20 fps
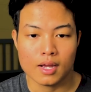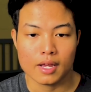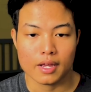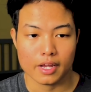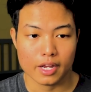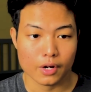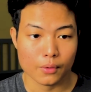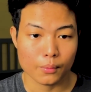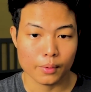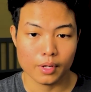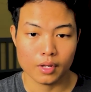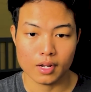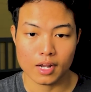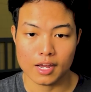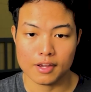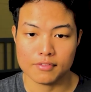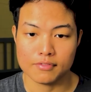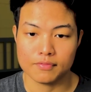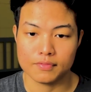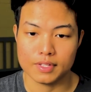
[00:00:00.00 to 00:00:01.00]
In real
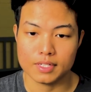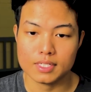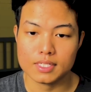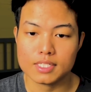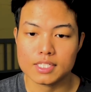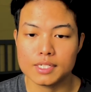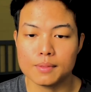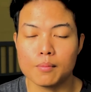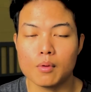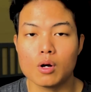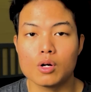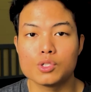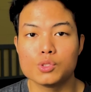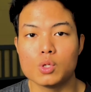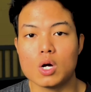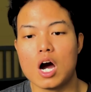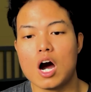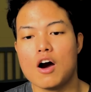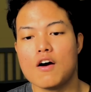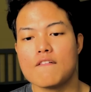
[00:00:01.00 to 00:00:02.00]
life, this is similar to
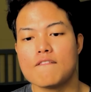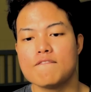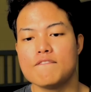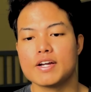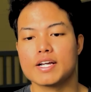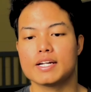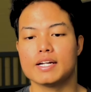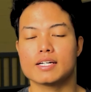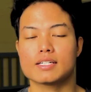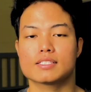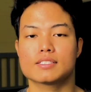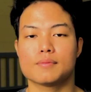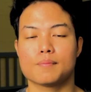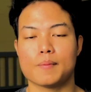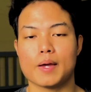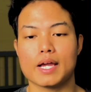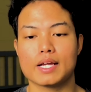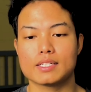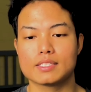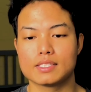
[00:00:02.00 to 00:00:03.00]
how fitness
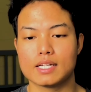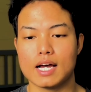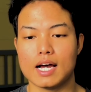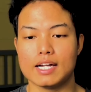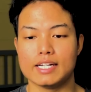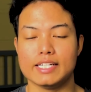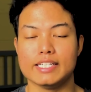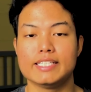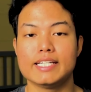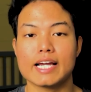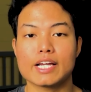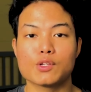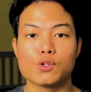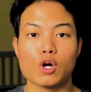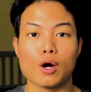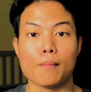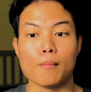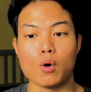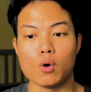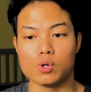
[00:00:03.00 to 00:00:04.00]
bands detect
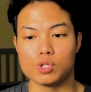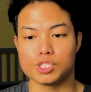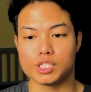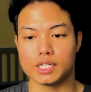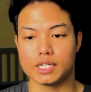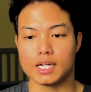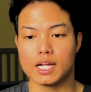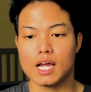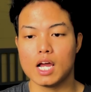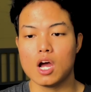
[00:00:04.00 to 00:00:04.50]
your emotion,